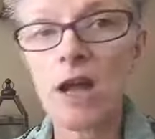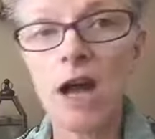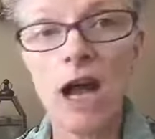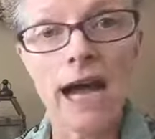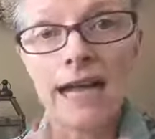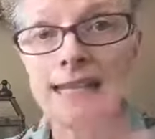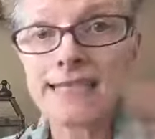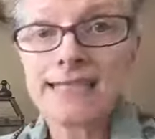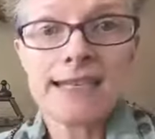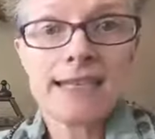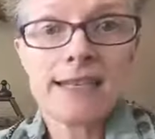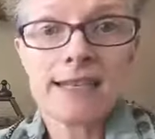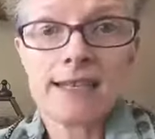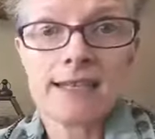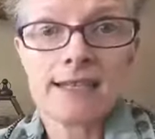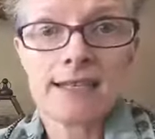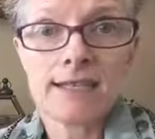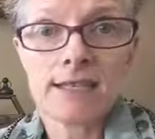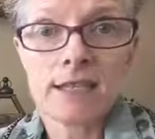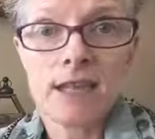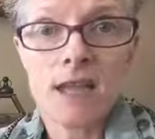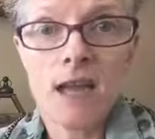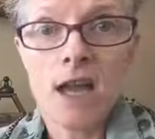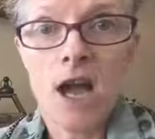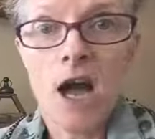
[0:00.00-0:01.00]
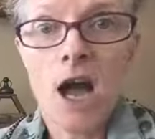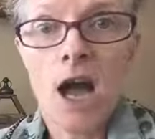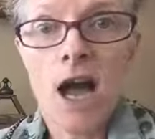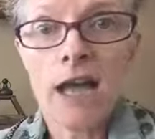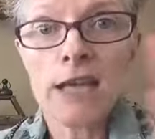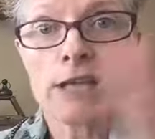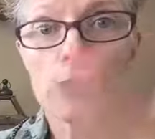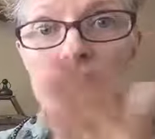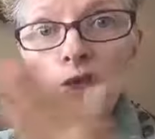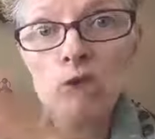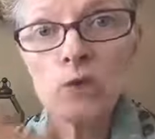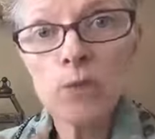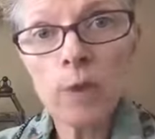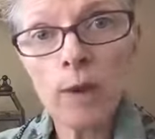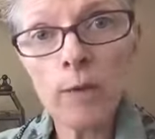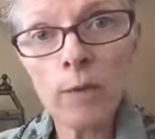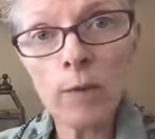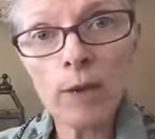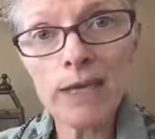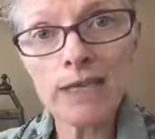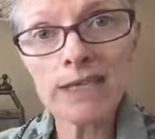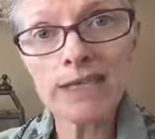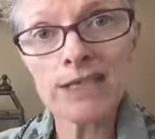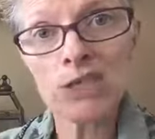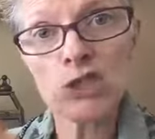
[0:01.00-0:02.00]
I didn't. I knew I
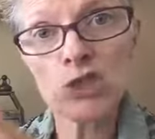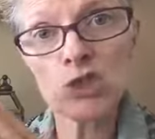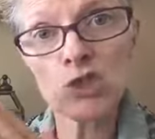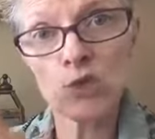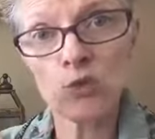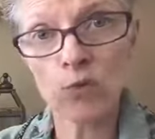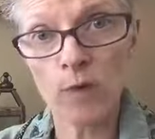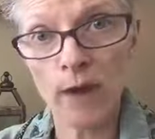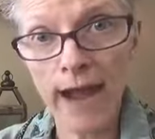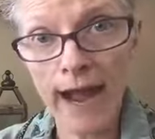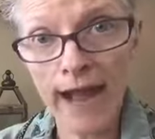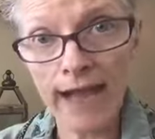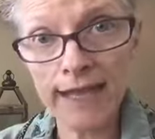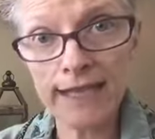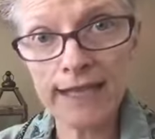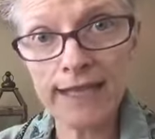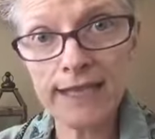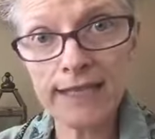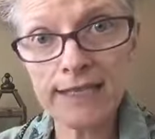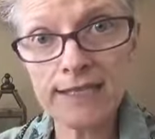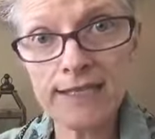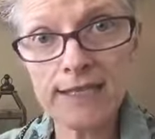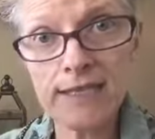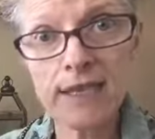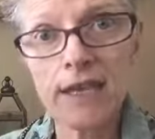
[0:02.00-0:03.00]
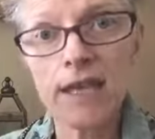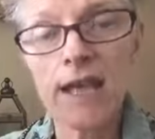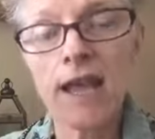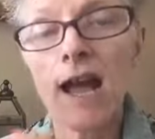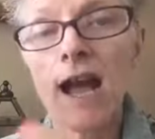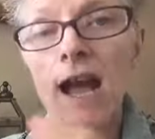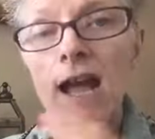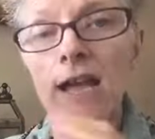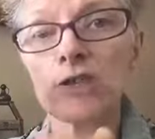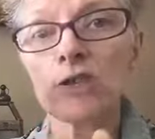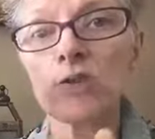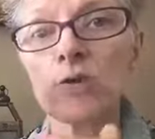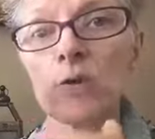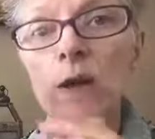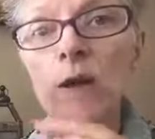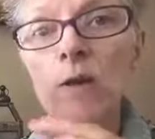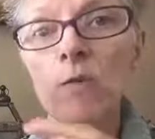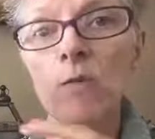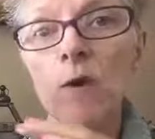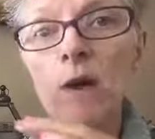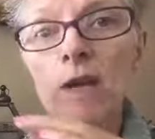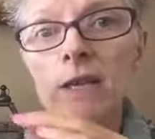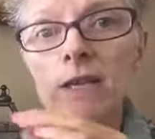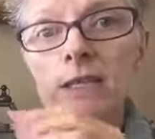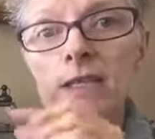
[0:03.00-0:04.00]
wanted to track it. I knew I
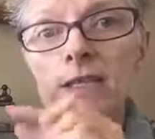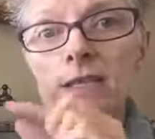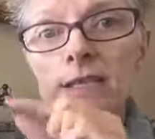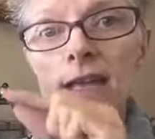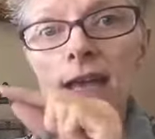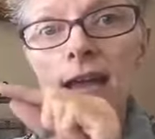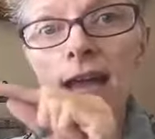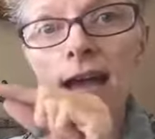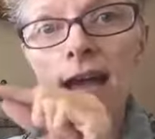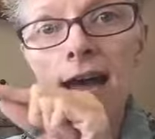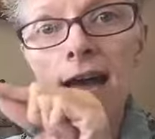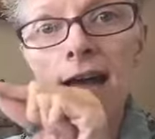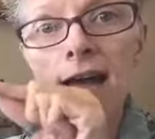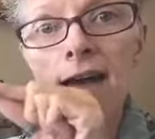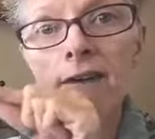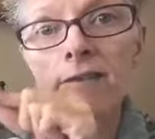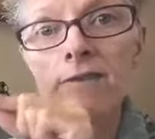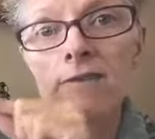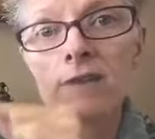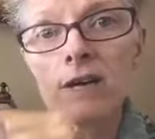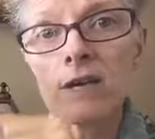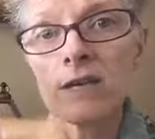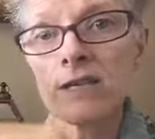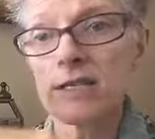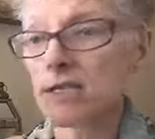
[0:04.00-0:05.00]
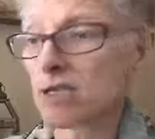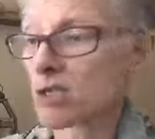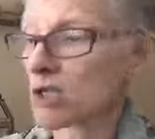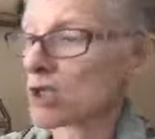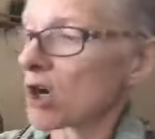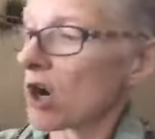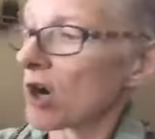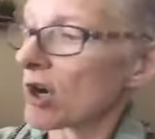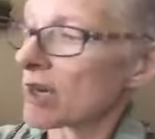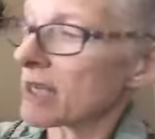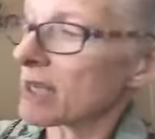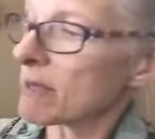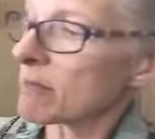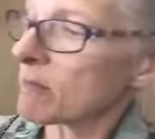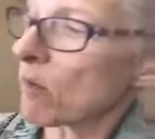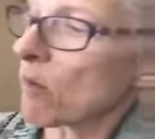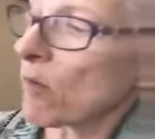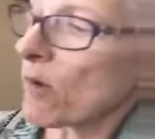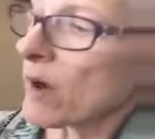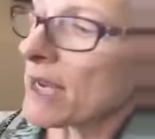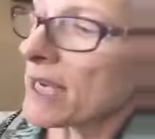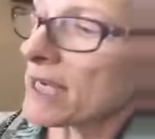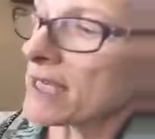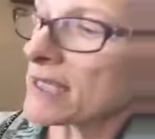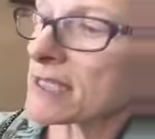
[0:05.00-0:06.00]
wanted to have a starting
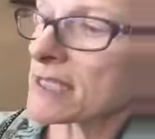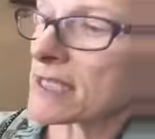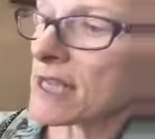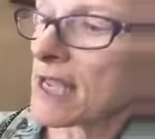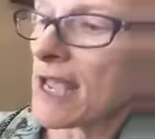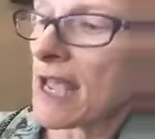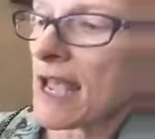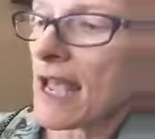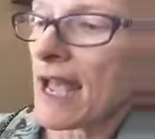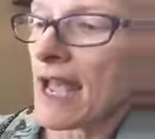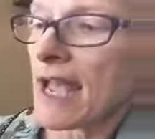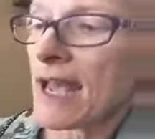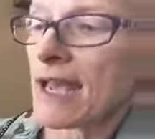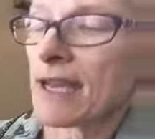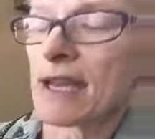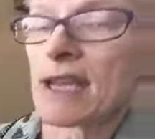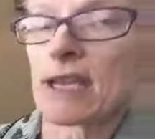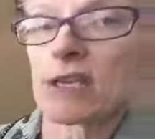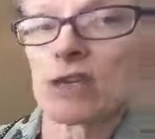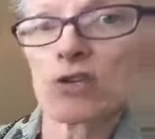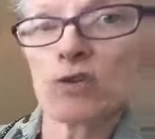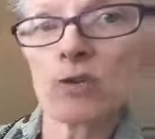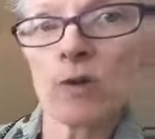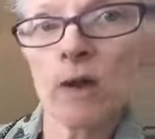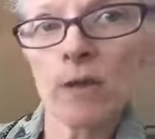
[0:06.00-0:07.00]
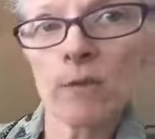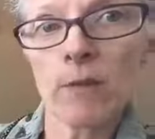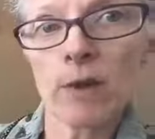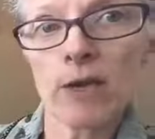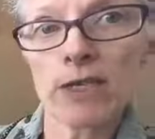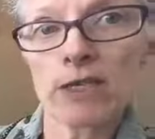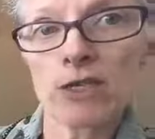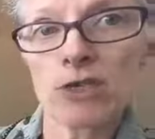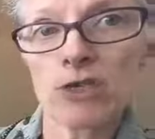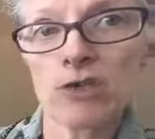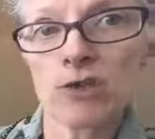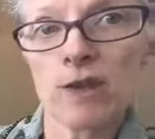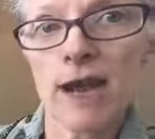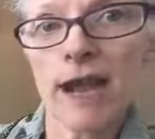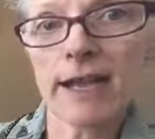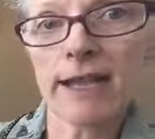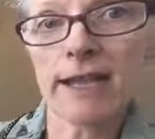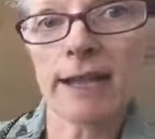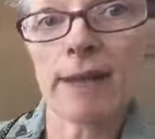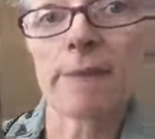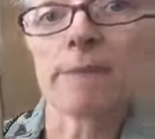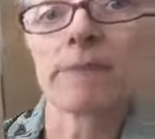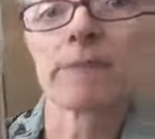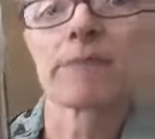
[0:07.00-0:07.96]
point, and I knew I wanted to track it.